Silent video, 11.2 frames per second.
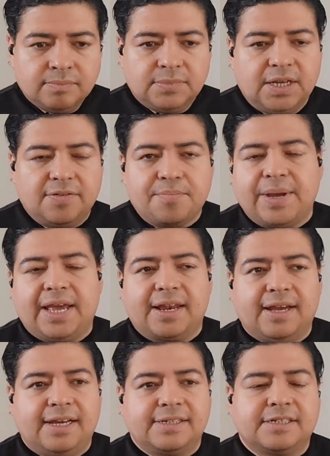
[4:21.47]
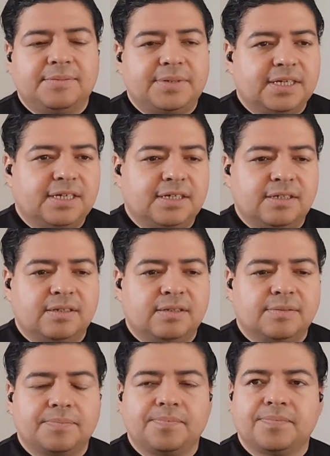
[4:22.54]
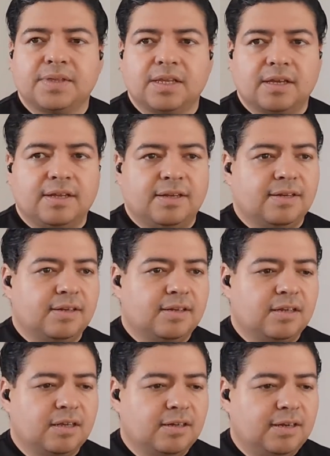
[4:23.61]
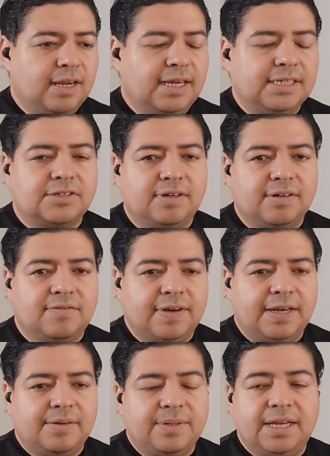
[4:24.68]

the bad guys coming in and good guys trying to fight them.